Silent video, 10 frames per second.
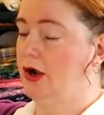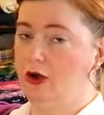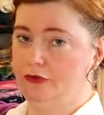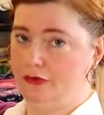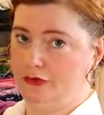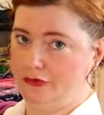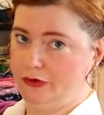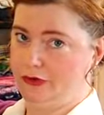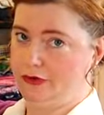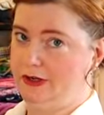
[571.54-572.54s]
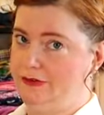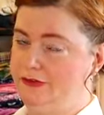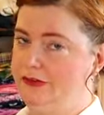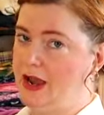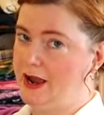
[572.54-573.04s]
Also, the skirt
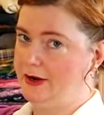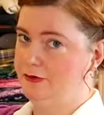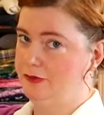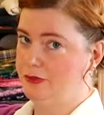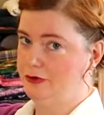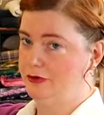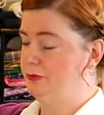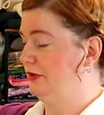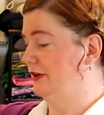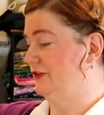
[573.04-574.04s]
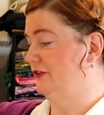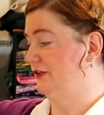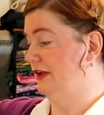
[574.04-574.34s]
is tied for 3rd because